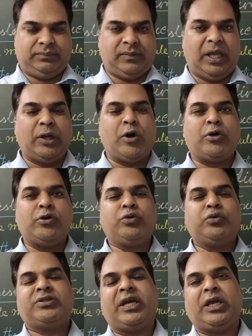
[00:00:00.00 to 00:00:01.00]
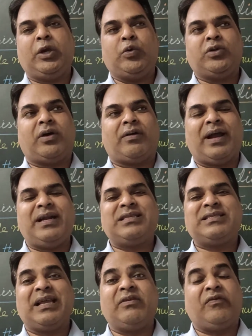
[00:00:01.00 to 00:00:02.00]
In order to secure the rights
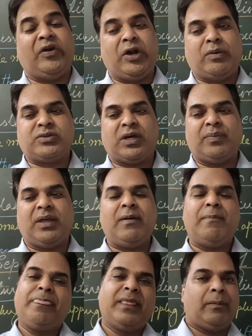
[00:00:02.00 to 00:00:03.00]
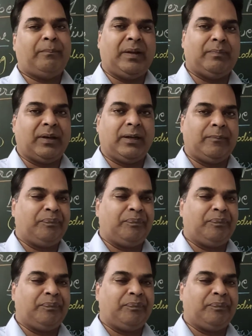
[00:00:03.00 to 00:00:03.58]
and freedoms of the people.